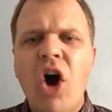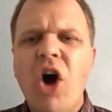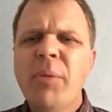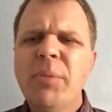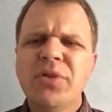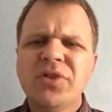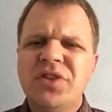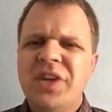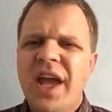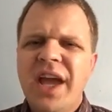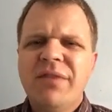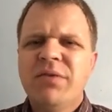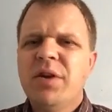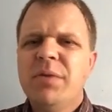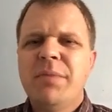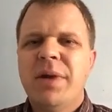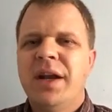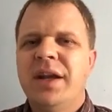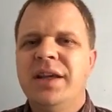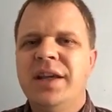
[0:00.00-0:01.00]
almost every
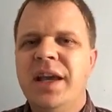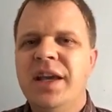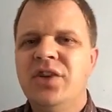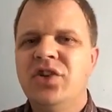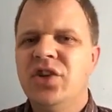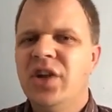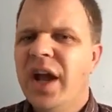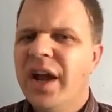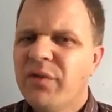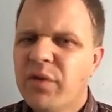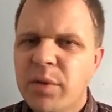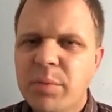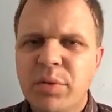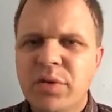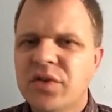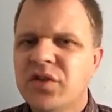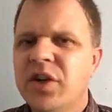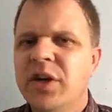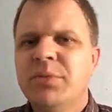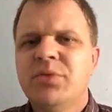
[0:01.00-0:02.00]
medication, every
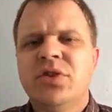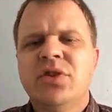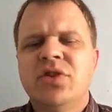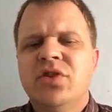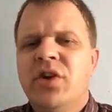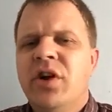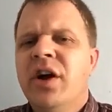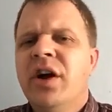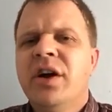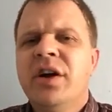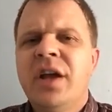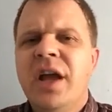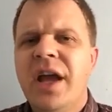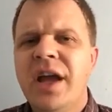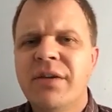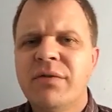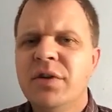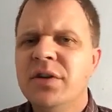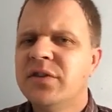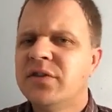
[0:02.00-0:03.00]
prescription drug,
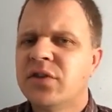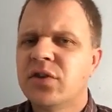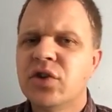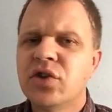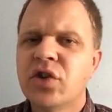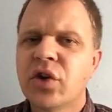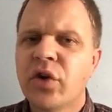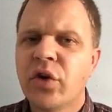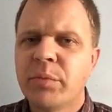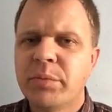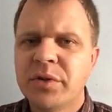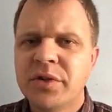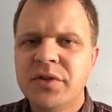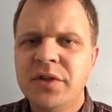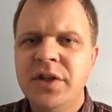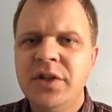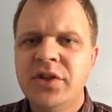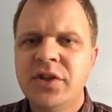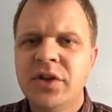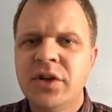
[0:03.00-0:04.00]
every surgical
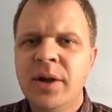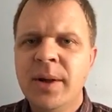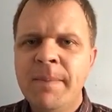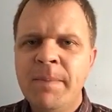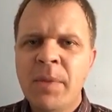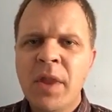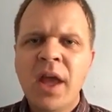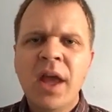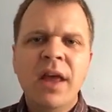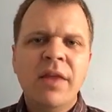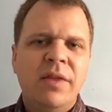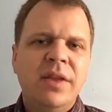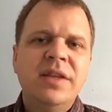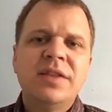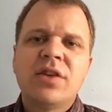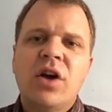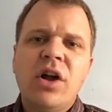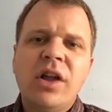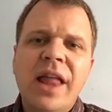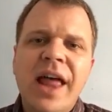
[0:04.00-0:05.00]
procedure,
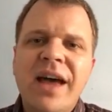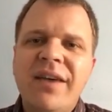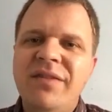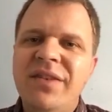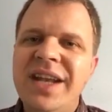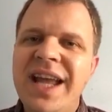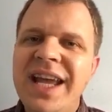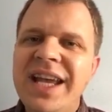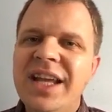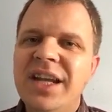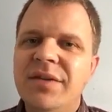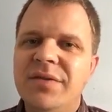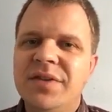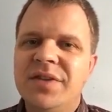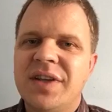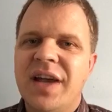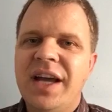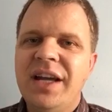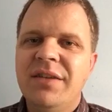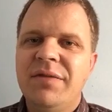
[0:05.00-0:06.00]
these all have negative
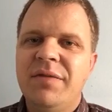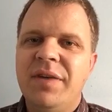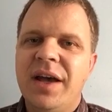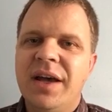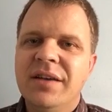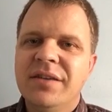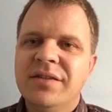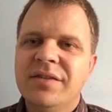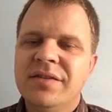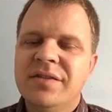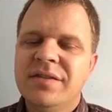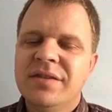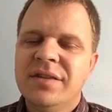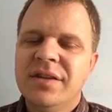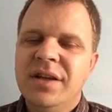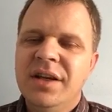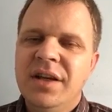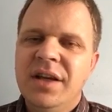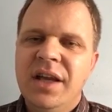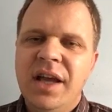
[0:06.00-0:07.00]
side effects.
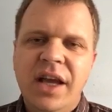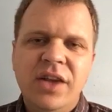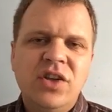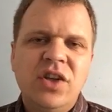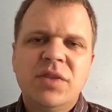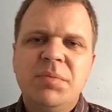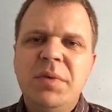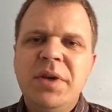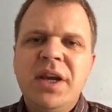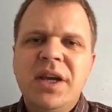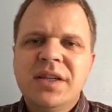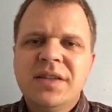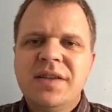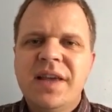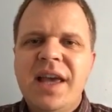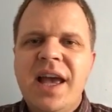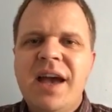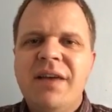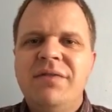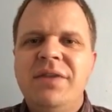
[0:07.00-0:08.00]
And just because
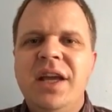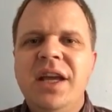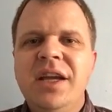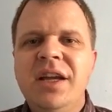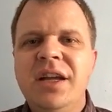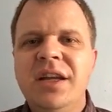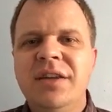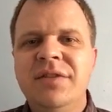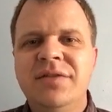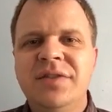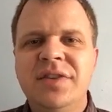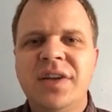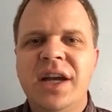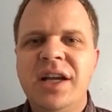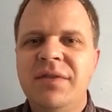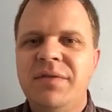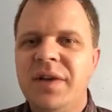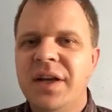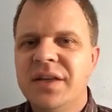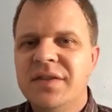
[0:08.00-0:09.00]
they have negative
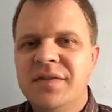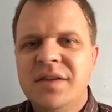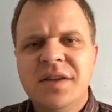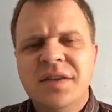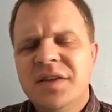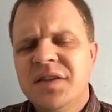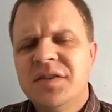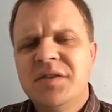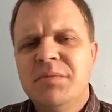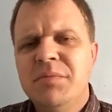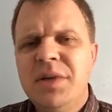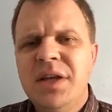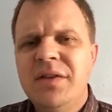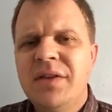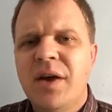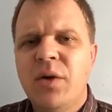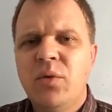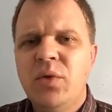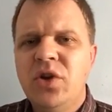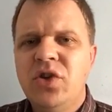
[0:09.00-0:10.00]
side effects, this doesn't mean
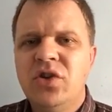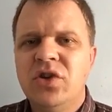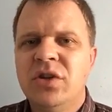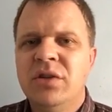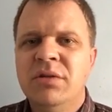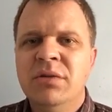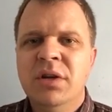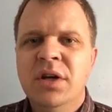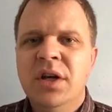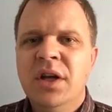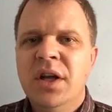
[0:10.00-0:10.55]
that we should